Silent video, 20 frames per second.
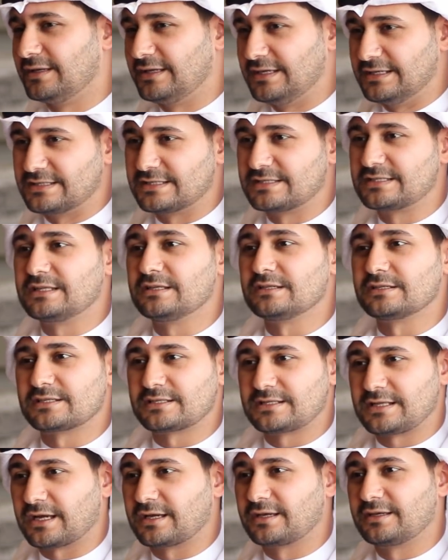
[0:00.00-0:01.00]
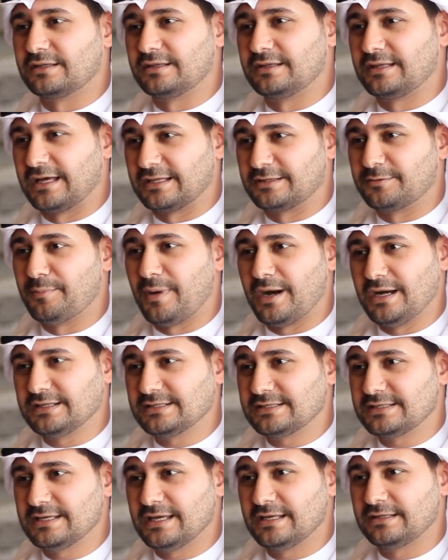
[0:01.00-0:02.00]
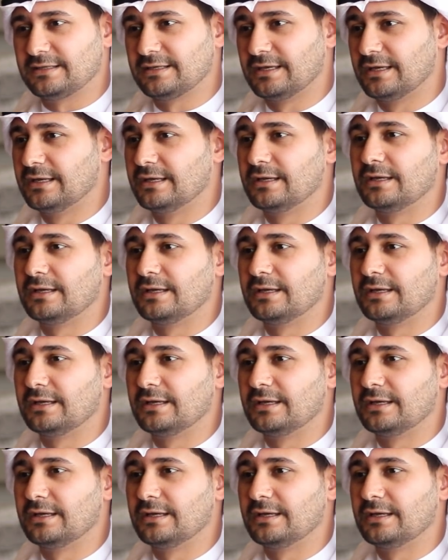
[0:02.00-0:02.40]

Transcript: he's still stuck in that mindset.